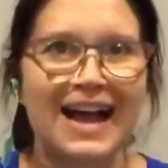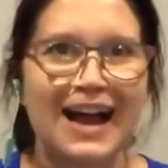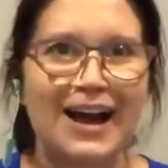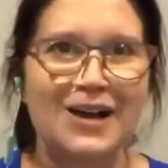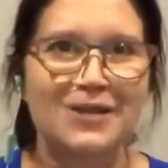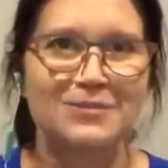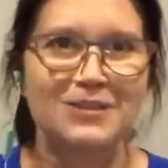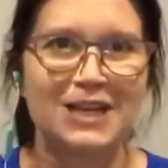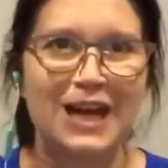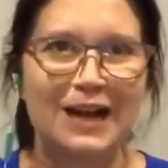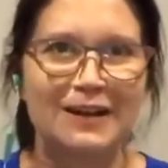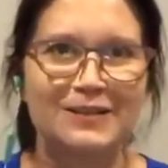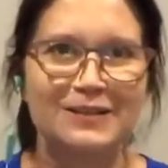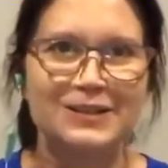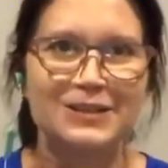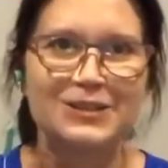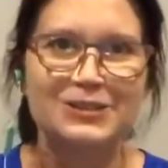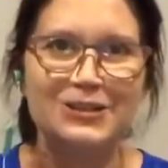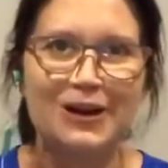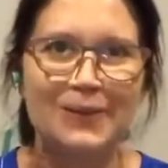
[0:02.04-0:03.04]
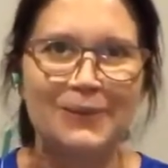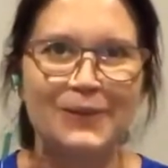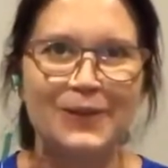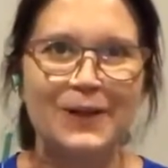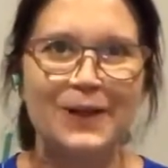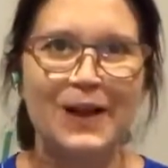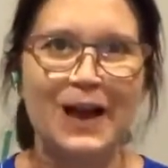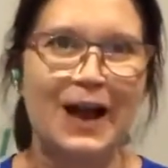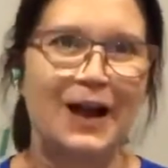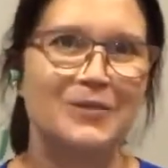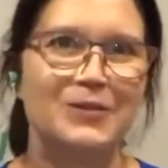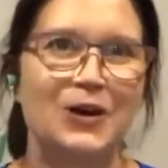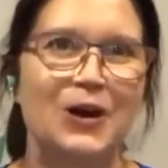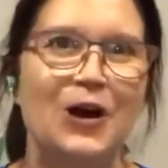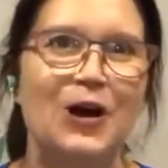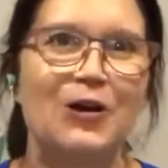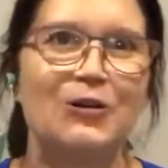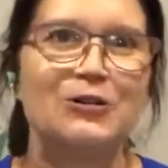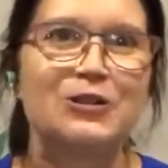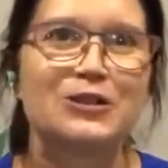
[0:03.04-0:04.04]
I'm Jacqueline Strempel. I'm your
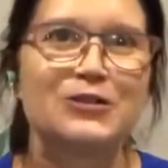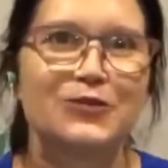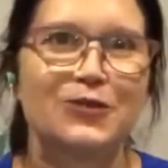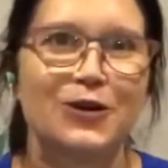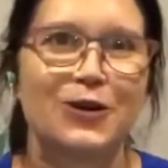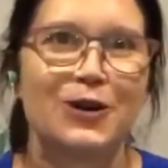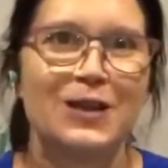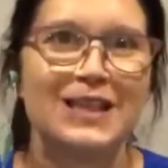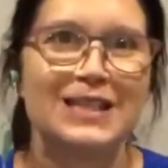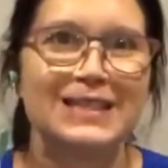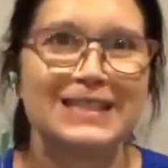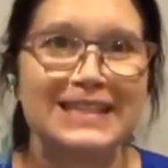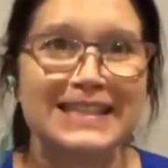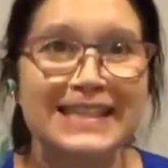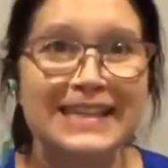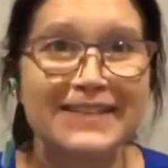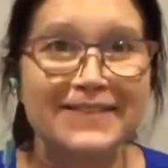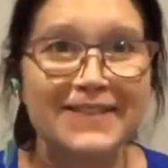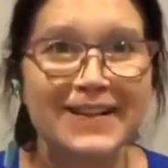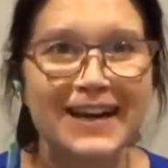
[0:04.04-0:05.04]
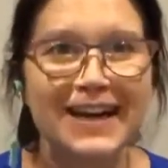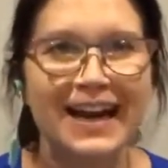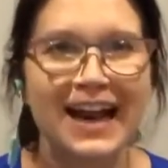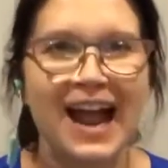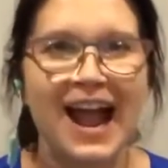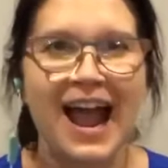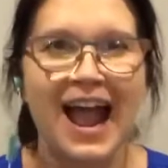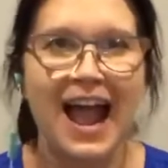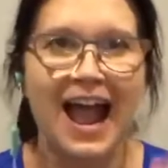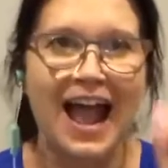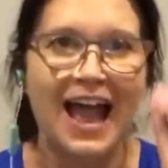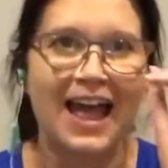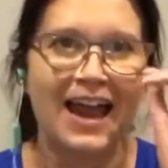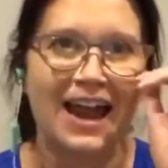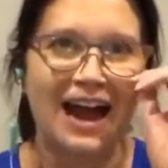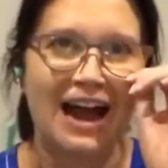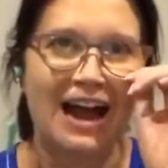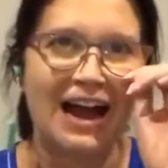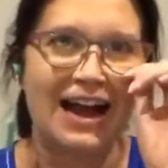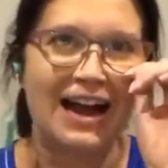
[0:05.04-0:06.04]
host for this evening, and
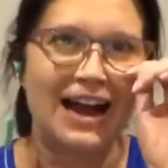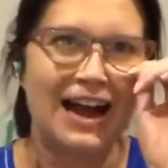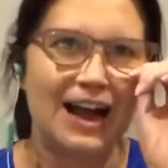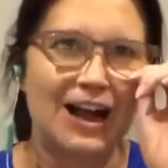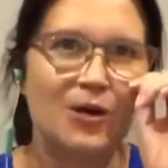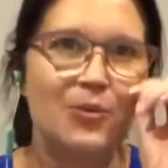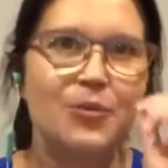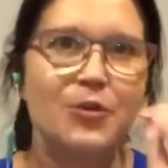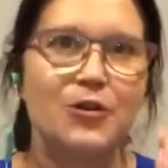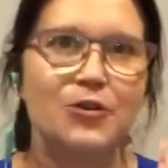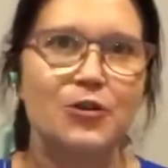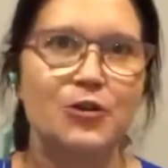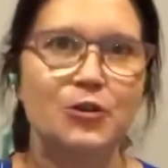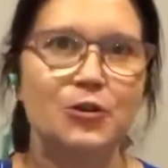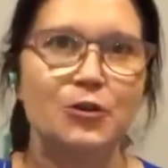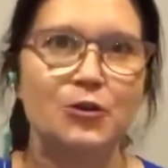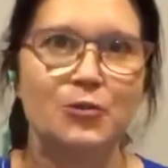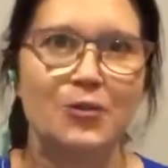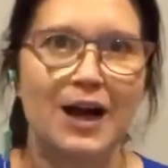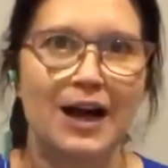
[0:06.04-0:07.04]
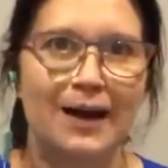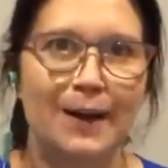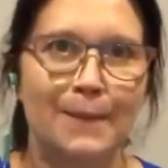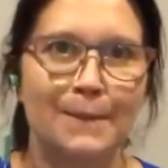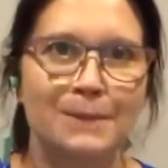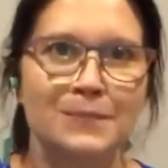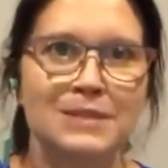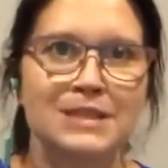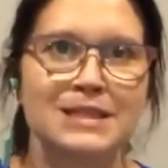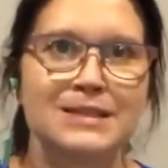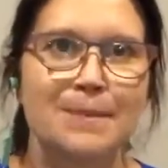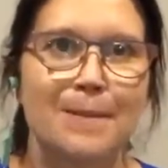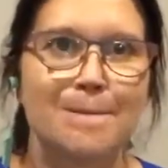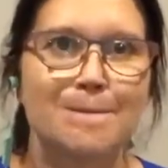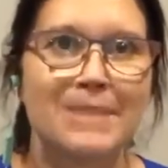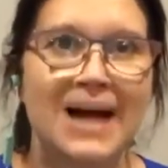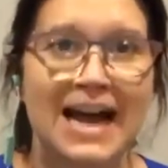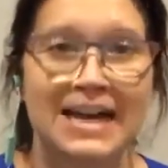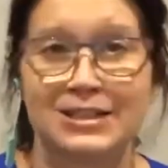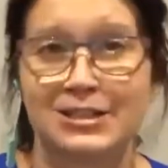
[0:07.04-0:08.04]
I help new mums
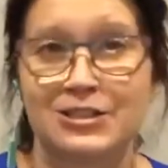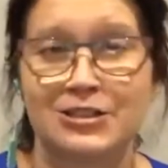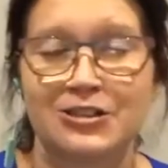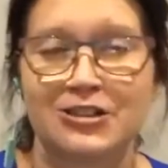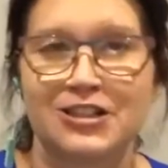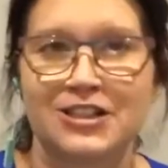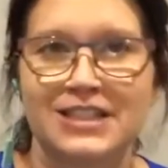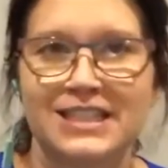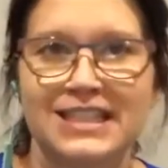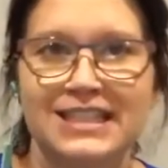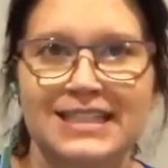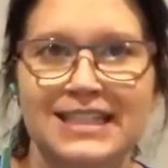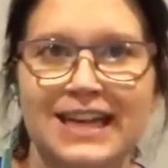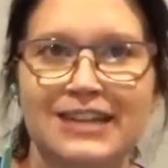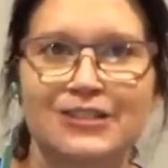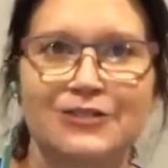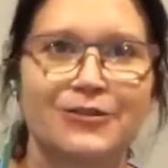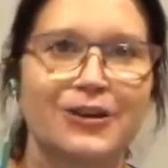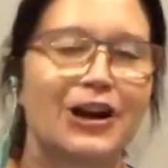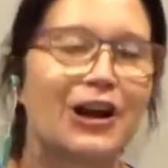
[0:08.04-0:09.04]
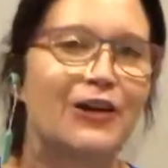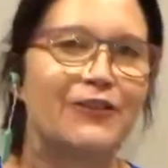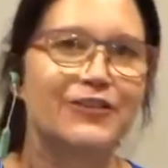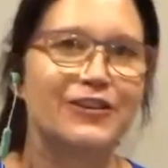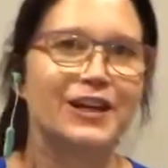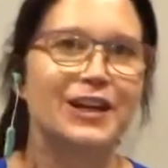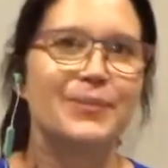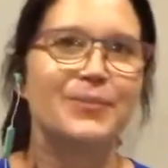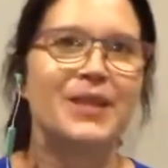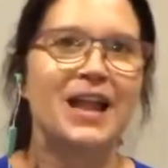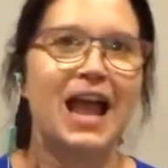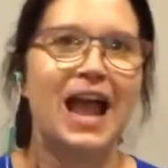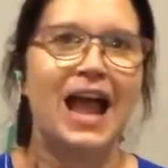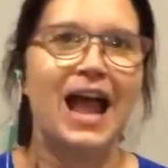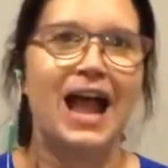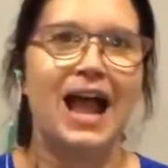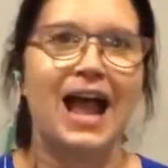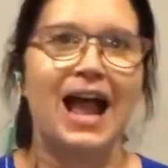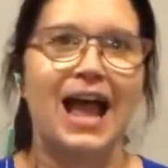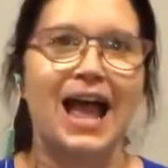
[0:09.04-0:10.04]
master their C-section recovery.
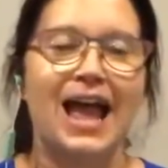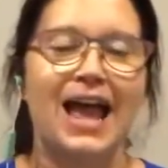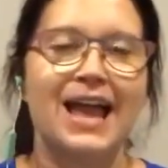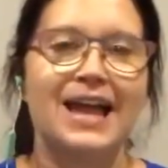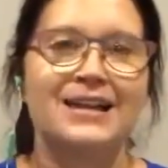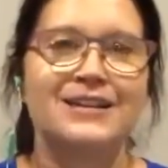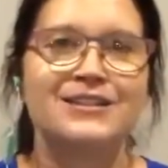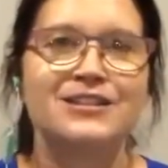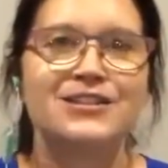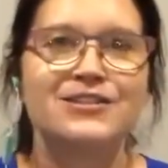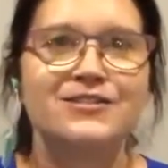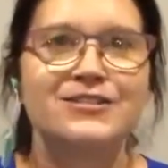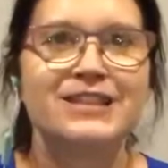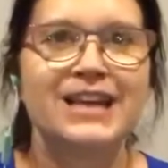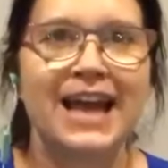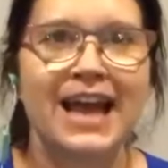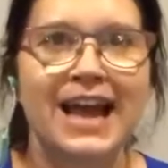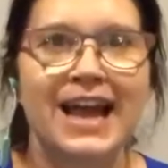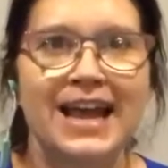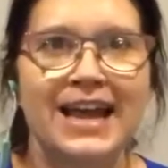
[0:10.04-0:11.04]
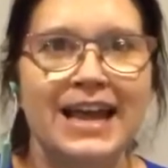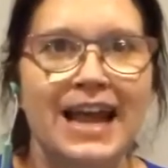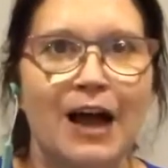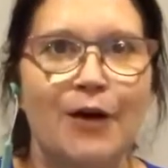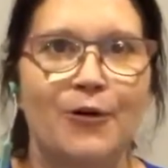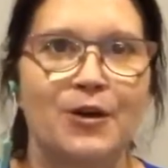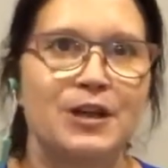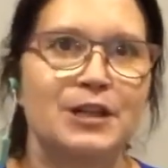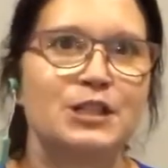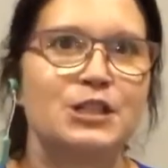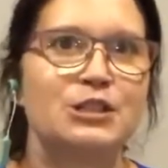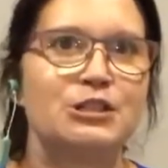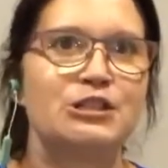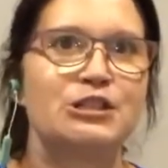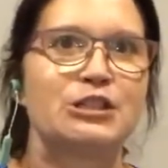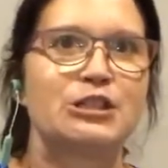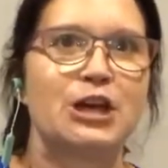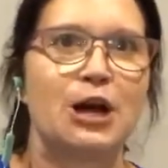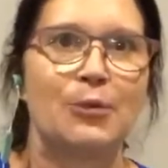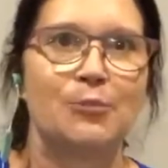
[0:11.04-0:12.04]
And today I wanted to
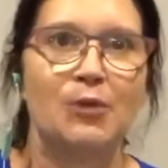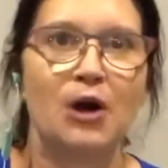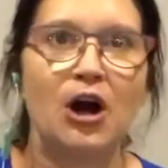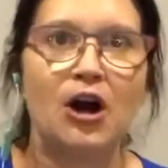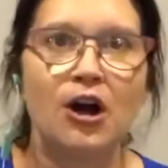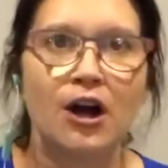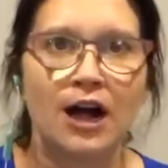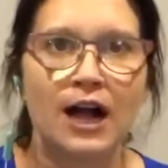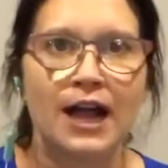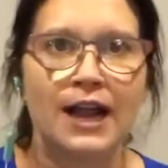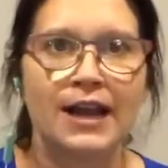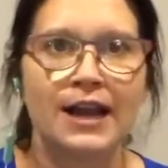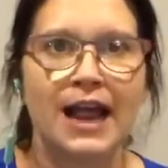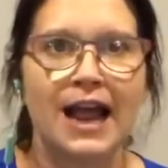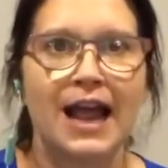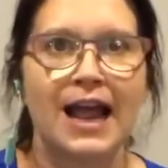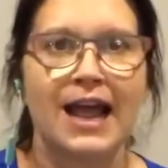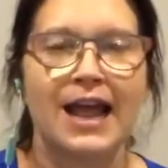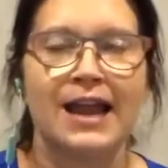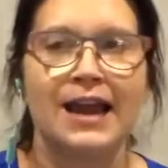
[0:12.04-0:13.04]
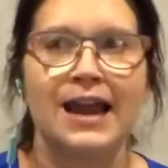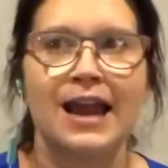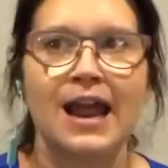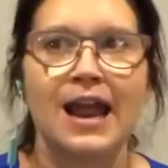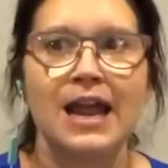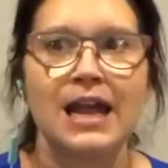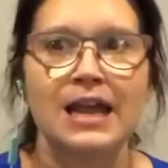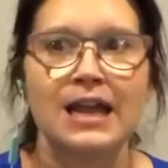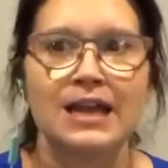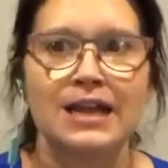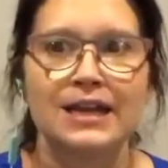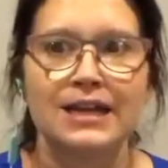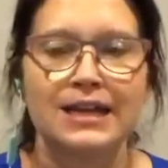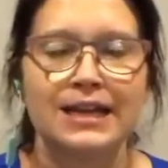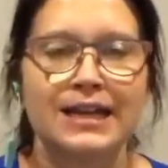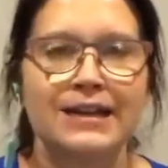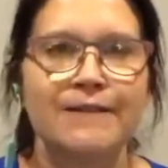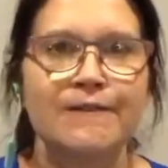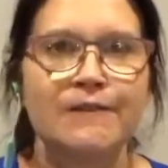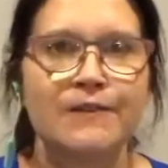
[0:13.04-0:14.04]
just come on and
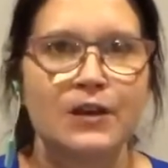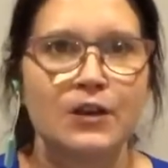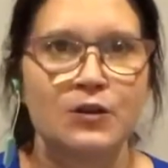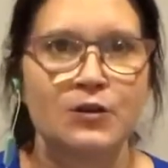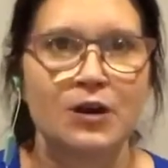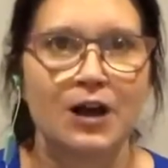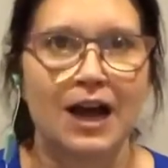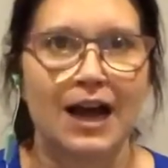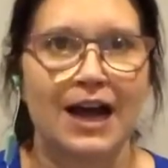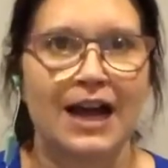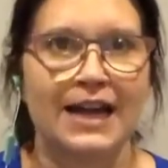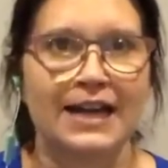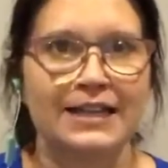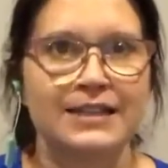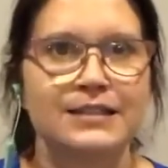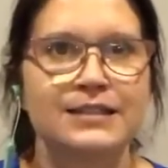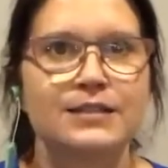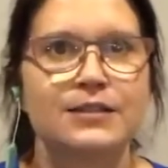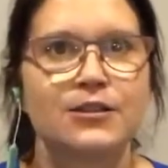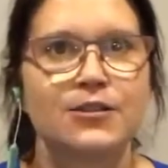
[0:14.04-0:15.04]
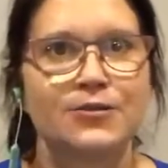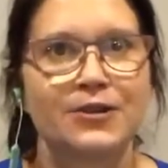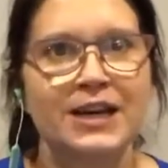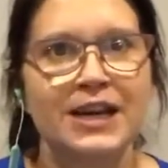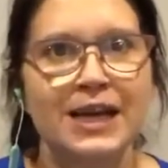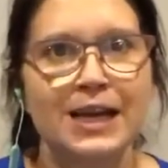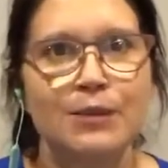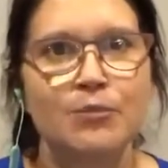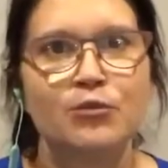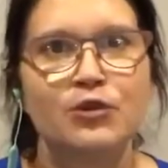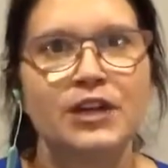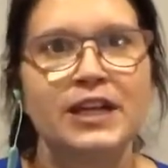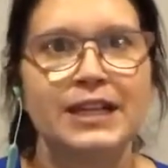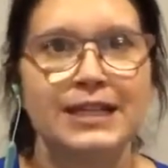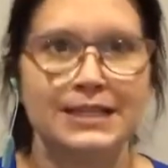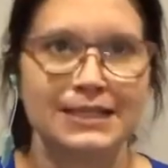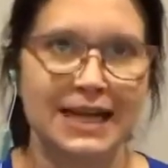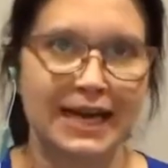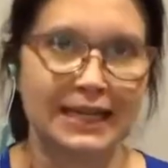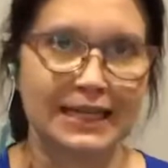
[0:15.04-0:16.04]
give you guys 3
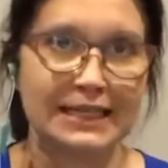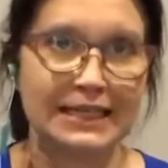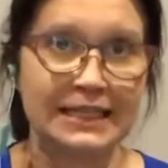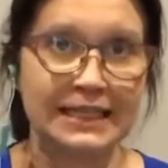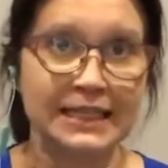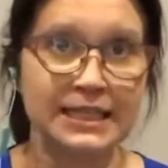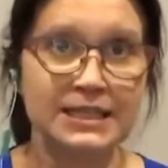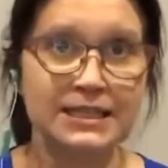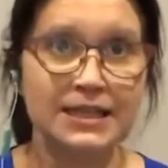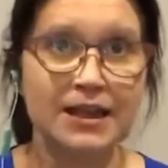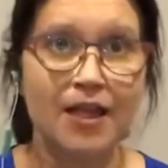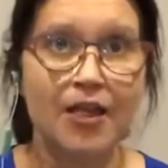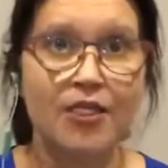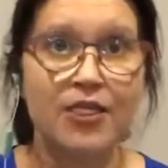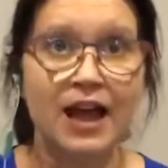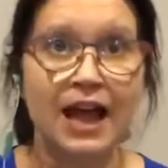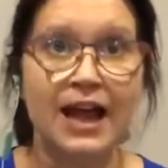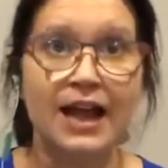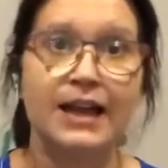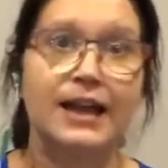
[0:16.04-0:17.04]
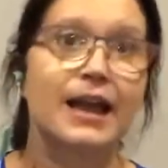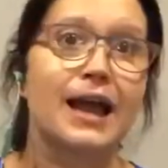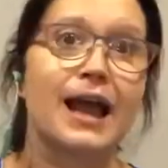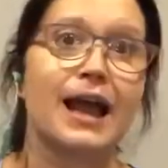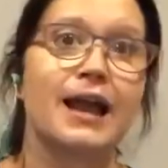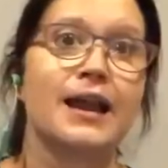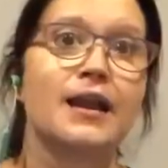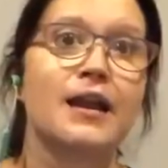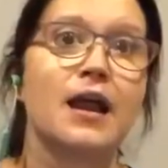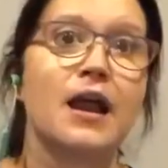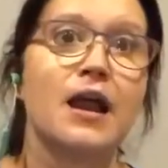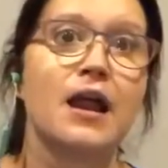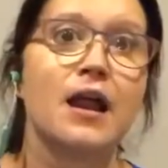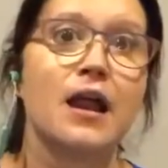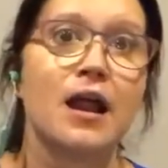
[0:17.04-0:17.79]
breathing techniques that can